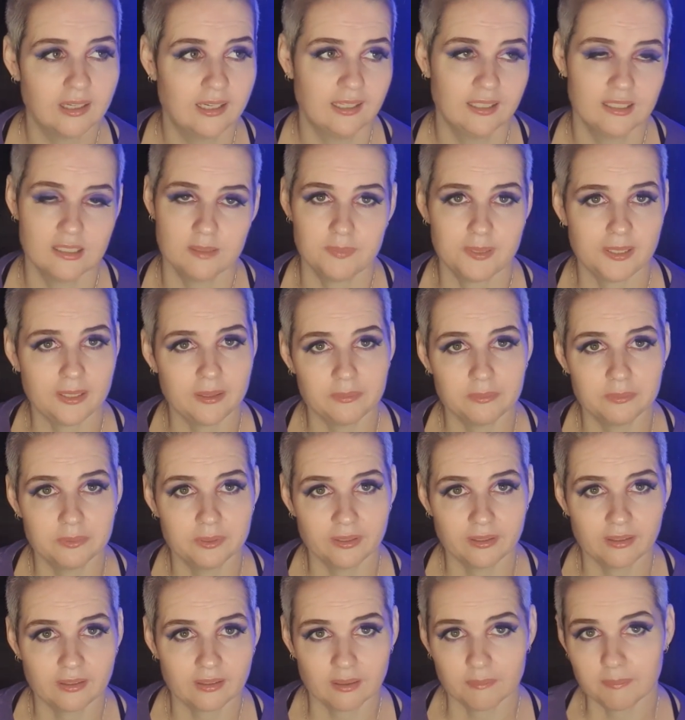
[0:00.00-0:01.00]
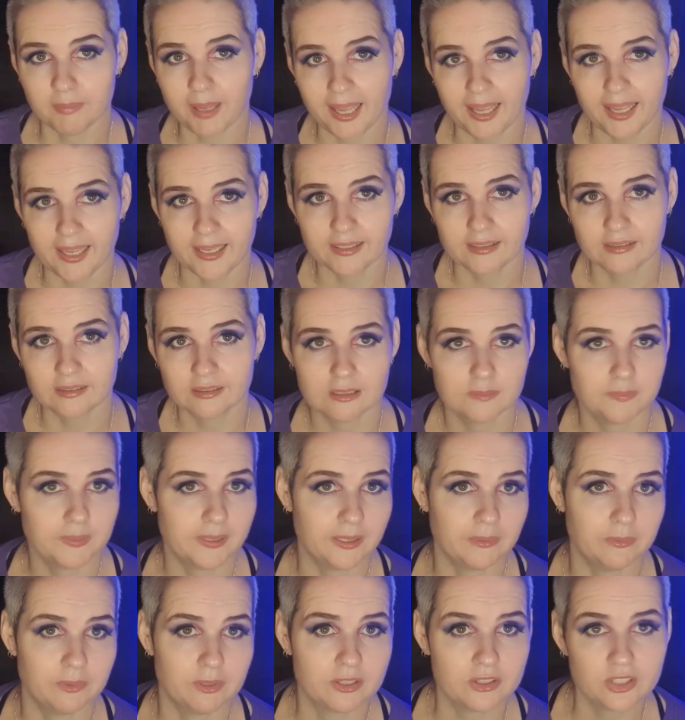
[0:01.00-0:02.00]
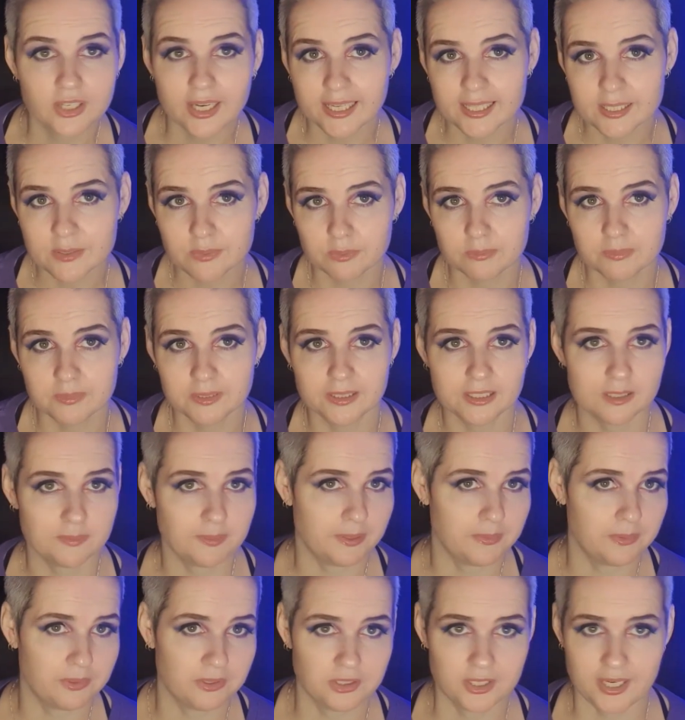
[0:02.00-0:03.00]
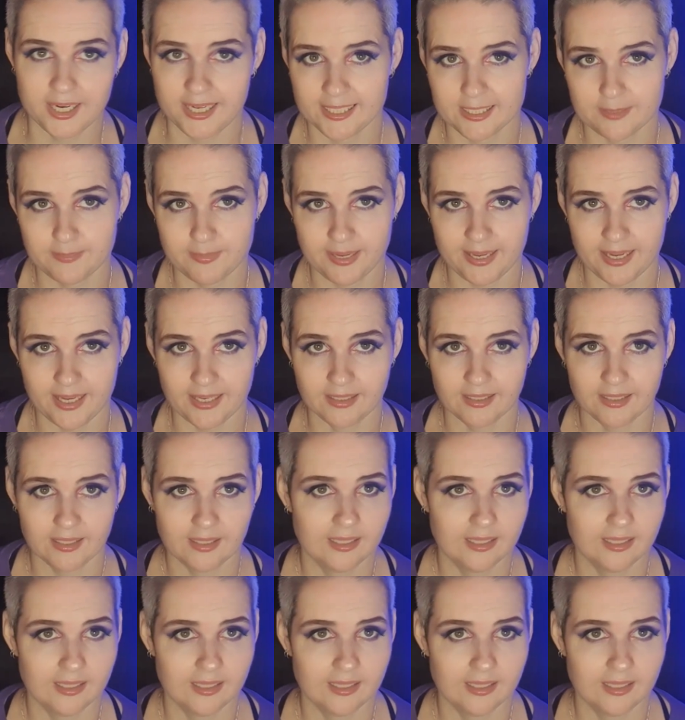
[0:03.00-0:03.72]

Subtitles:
to be with a man, to be with a trans woman, to be with a trans man,